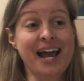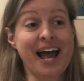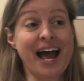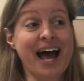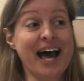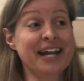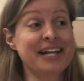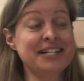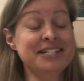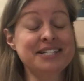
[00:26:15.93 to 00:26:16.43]

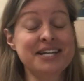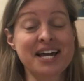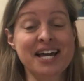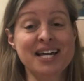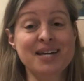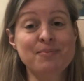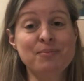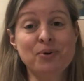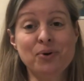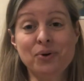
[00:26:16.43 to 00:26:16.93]
at a
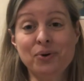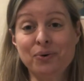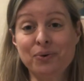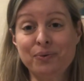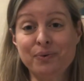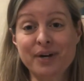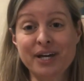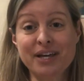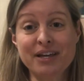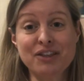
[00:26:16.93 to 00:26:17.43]
table
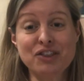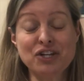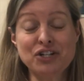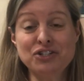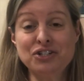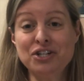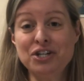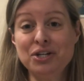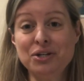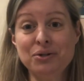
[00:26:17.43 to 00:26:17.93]
with
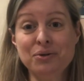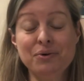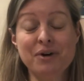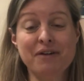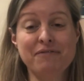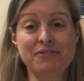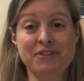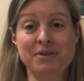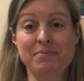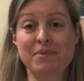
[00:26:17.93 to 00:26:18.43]
2
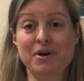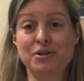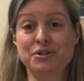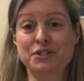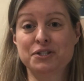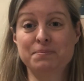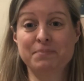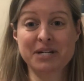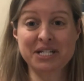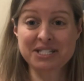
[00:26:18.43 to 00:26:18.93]
of the most
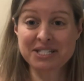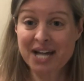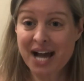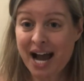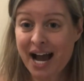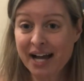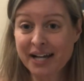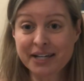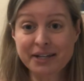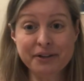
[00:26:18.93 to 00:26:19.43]

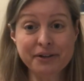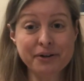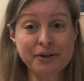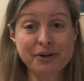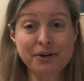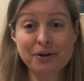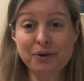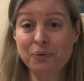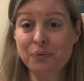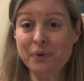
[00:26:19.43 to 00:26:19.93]

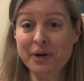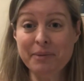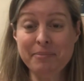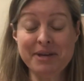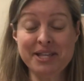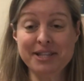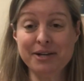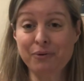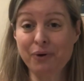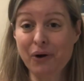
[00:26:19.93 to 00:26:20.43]
spectacular
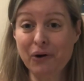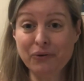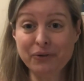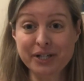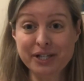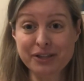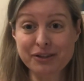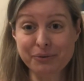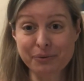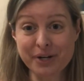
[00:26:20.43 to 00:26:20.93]
women. There were
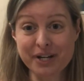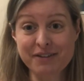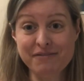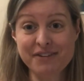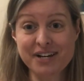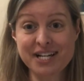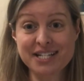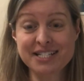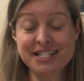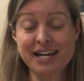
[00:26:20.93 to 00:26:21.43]
only 3 of
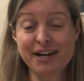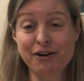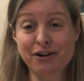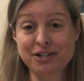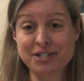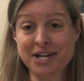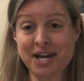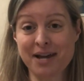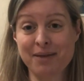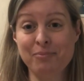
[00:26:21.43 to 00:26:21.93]
us at our
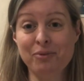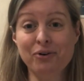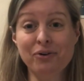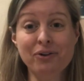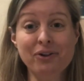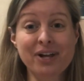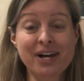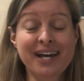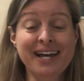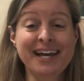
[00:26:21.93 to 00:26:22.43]

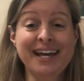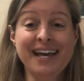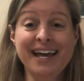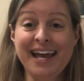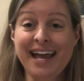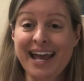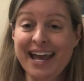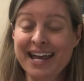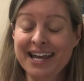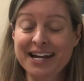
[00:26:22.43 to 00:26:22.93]
table,
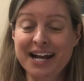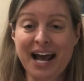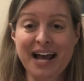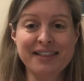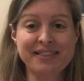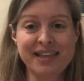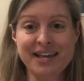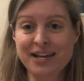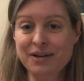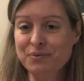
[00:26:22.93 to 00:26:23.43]
and I
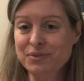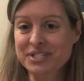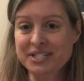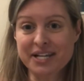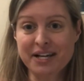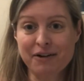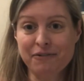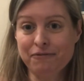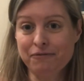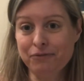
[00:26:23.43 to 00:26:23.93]
think it was
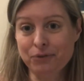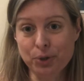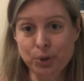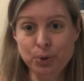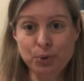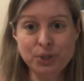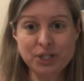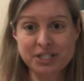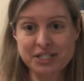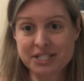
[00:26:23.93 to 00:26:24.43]
like a
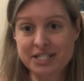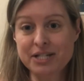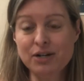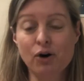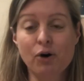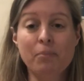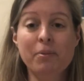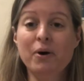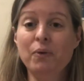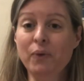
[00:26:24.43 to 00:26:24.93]
fluke
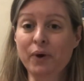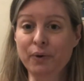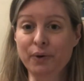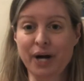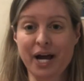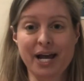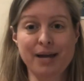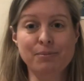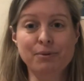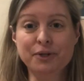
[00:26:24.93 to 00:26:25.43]
deal, but we were
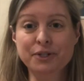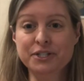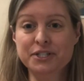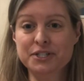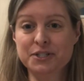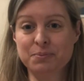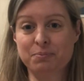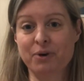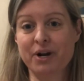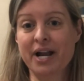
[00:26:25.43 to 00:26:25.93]
able to
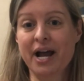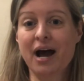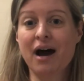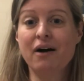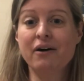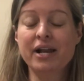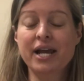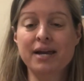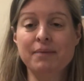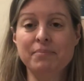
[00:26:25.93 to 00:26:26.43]
spread
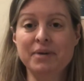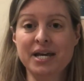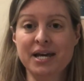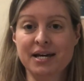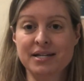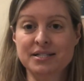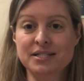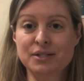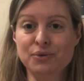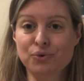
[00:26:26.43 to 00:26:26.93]
out, and
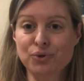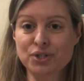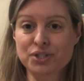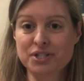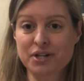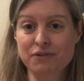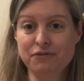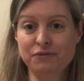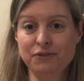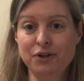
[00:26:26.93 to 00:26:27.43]
because there were
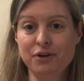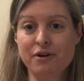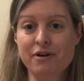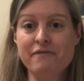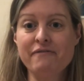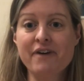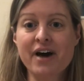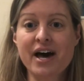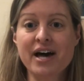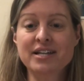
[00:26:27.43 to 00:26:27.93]
so few
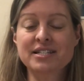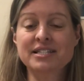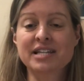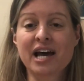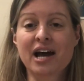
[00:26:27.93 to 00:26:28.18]
of us,